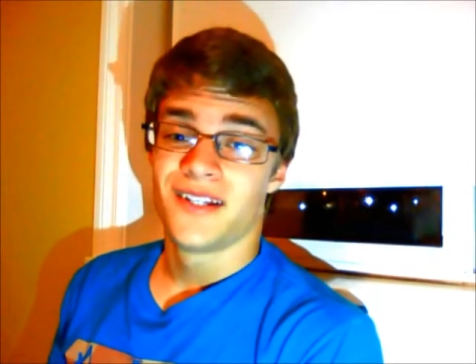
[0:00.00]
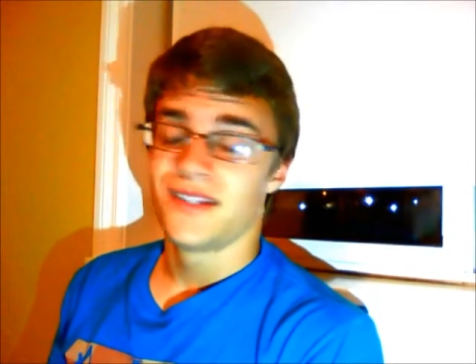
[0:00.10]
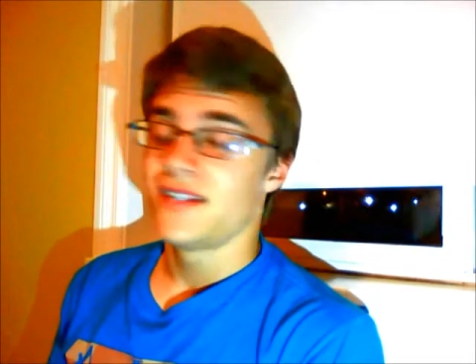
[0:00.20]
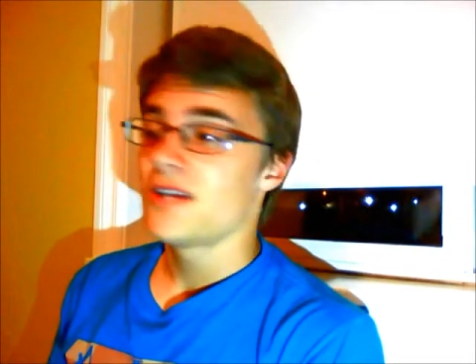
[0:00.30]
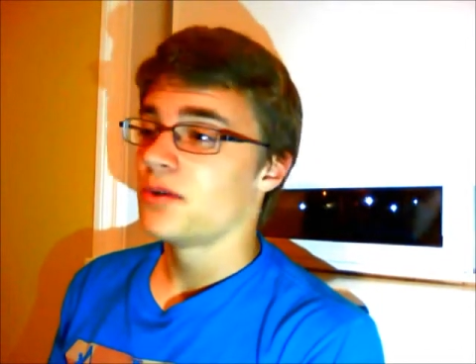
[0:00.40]

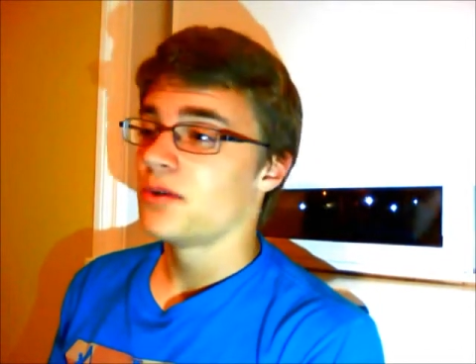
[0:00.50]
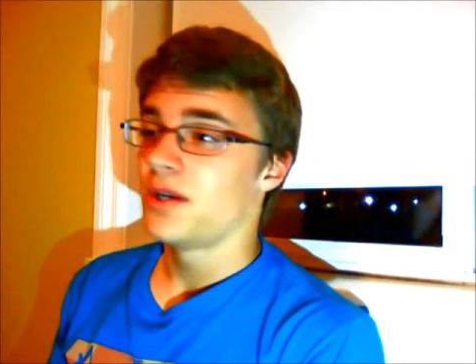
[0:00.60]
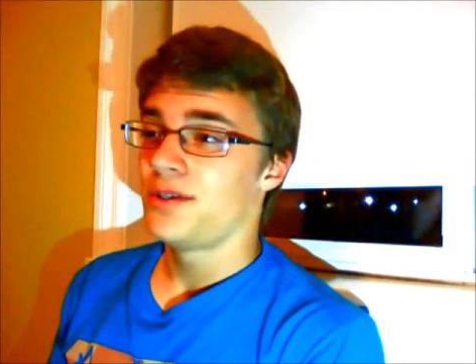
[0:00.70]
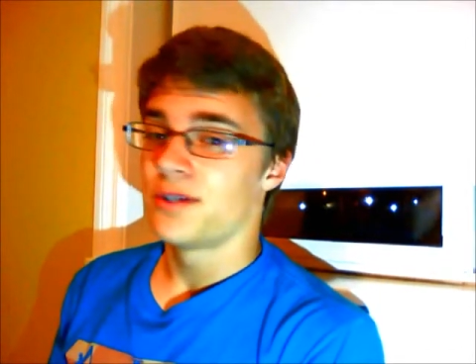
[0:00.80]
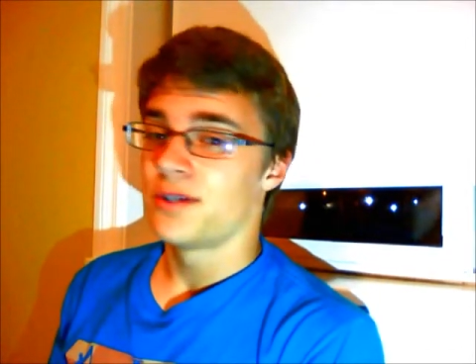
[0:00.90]
they are
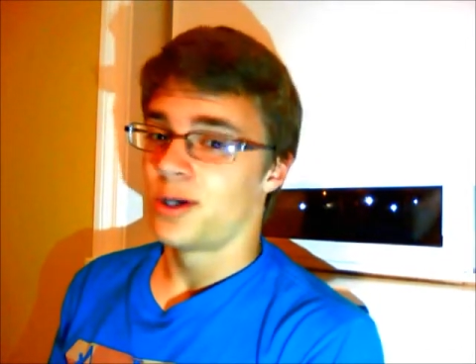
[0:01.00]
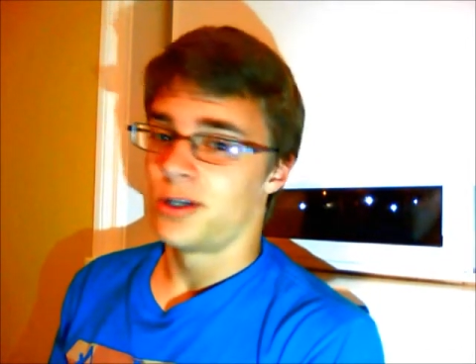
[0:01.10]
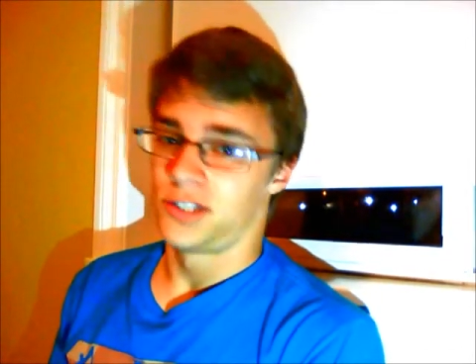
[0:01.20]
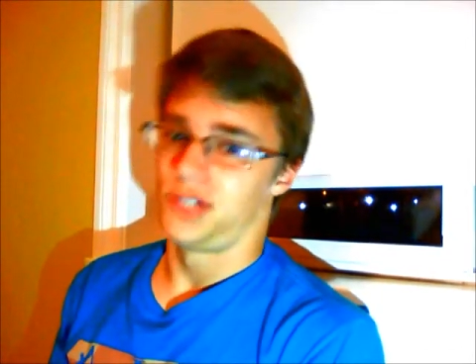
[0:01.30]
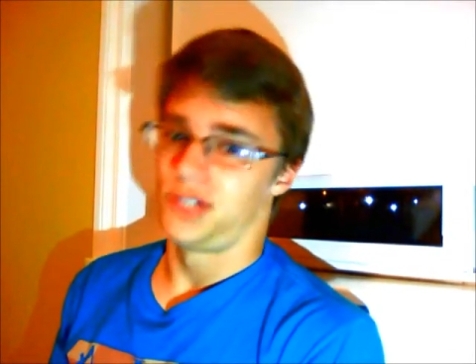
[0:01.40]
under a
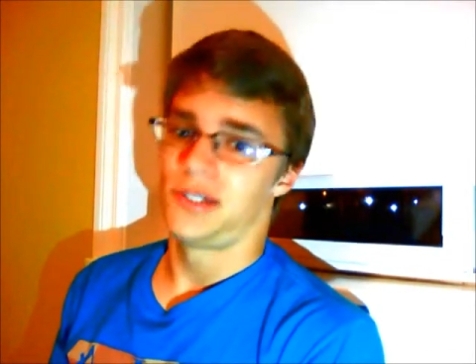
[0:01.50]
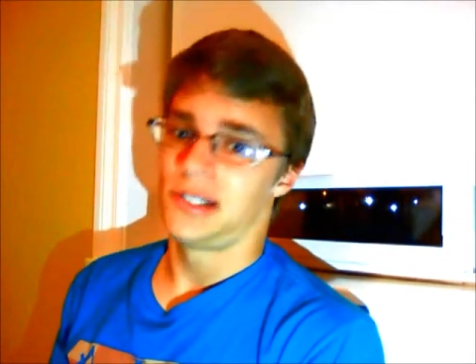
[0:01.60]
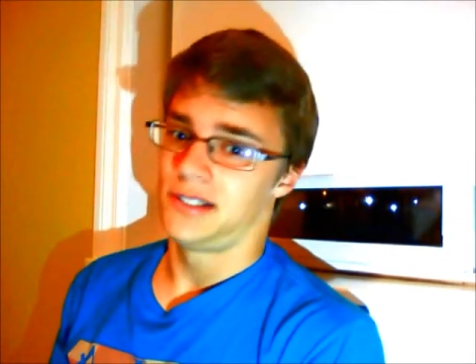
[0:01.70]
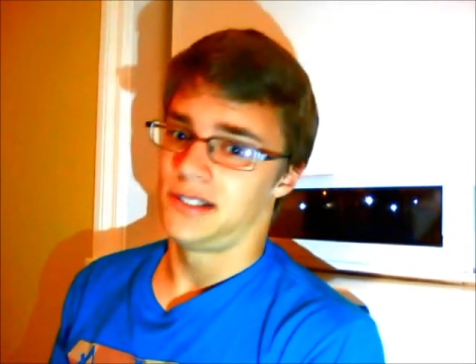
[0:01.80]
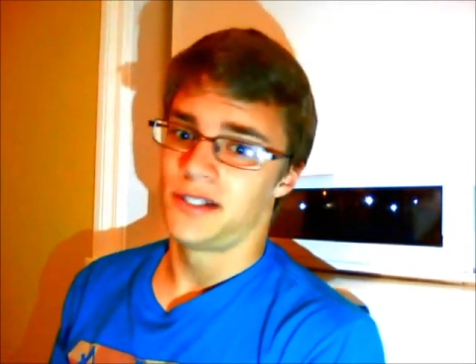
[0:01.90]
harsh
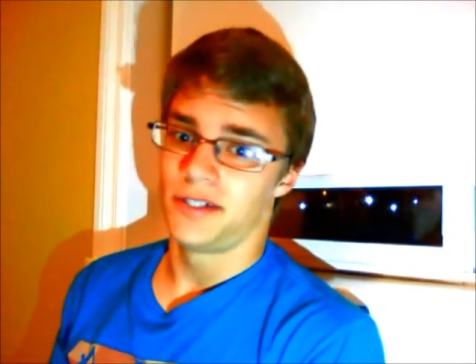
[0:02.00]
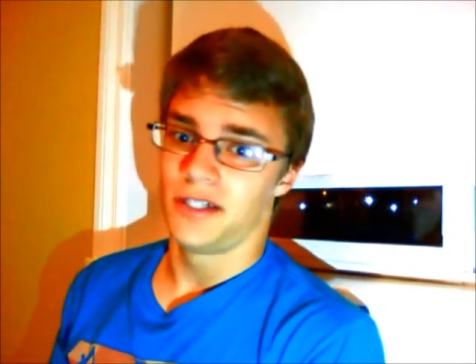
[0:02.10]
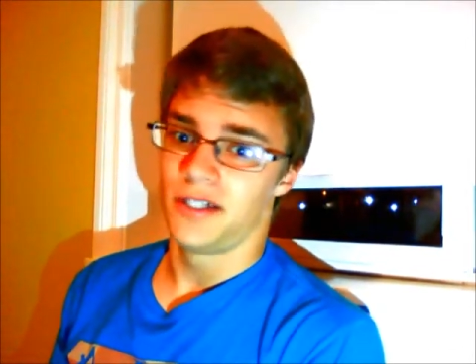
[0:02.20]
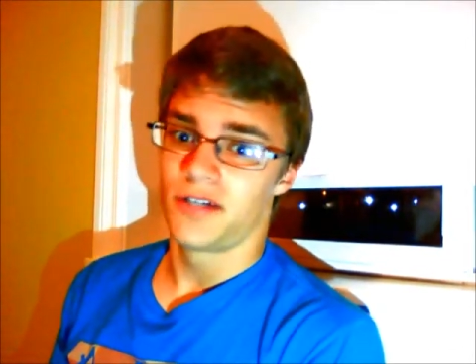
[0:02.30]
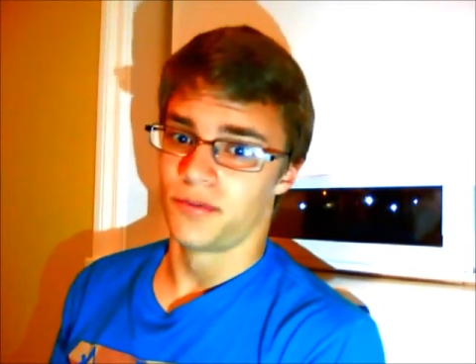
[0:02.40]

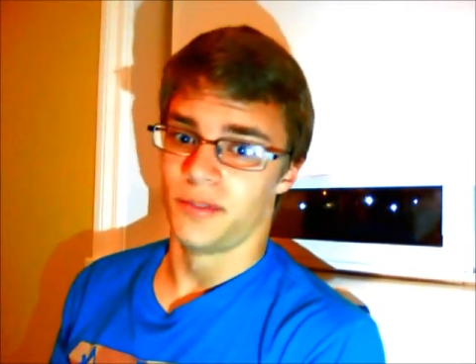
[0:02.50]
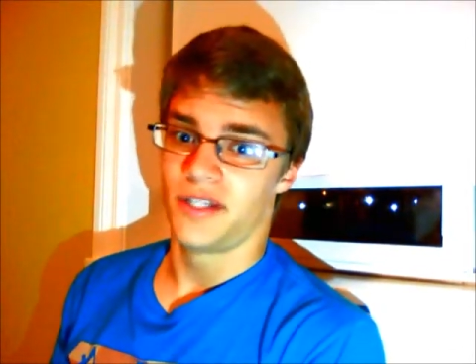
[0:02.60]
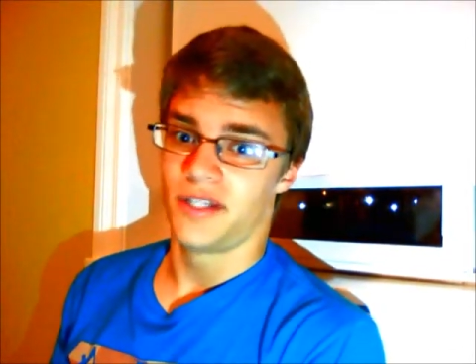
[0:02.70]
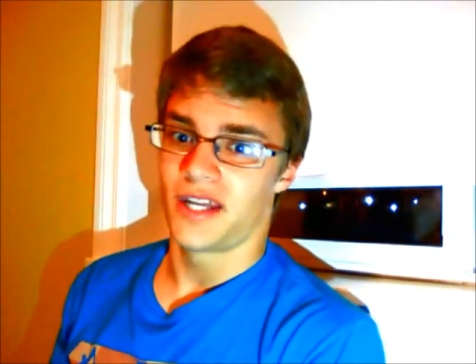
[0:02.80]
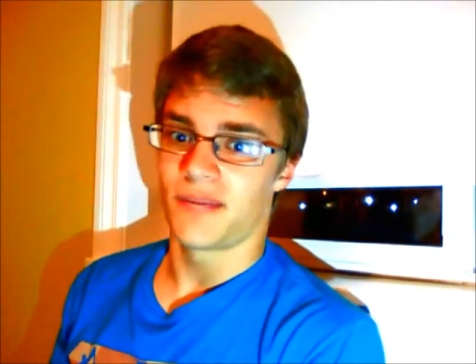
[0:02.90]
totalitarian
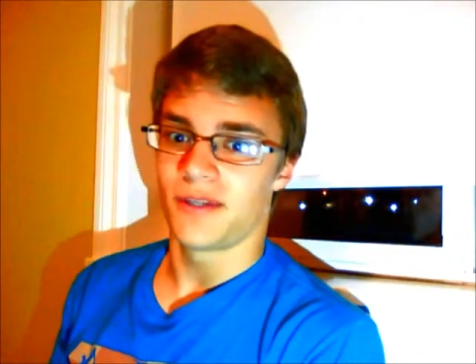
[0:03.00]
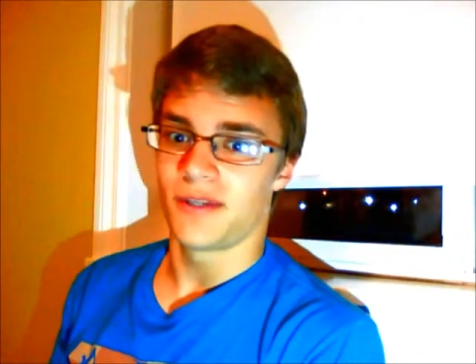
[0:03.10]
government, and